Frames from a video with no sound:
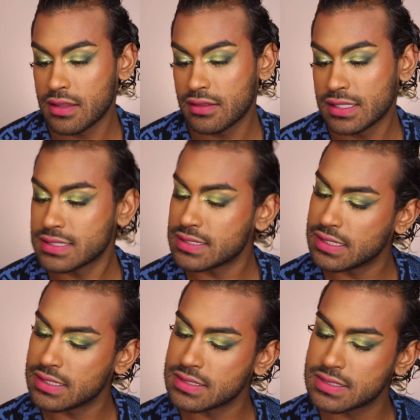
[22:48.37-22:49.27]
This
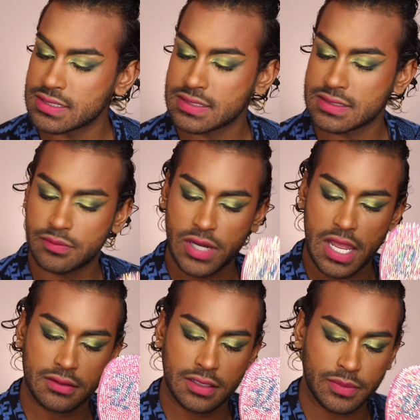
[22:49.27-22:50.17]
is just the
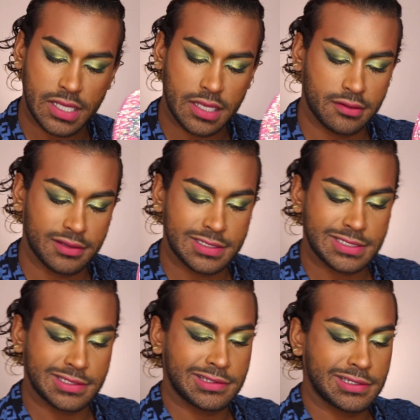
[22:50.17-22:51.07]
brown lip liner
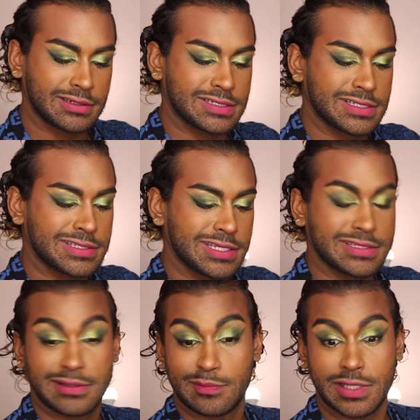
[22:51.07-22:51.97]
that's in there. It just
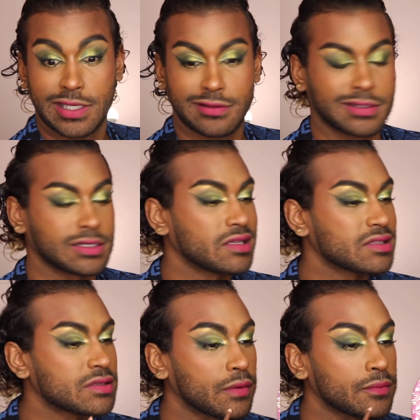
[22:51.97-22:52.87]
says lip liner on it.
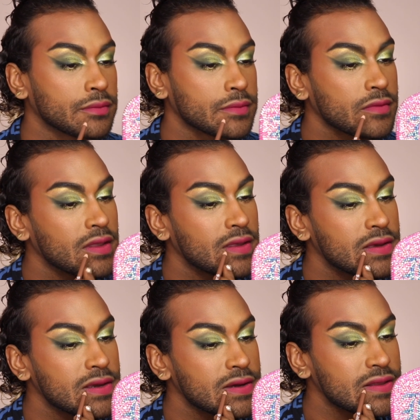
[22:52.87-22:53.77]
So I'm
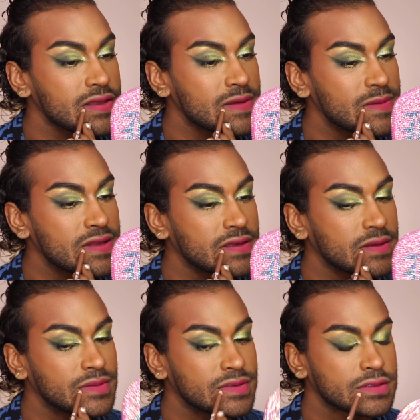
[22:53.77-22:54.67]
gonna line my
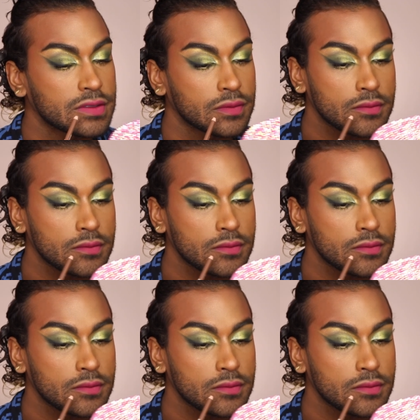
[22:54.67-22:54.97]
lips.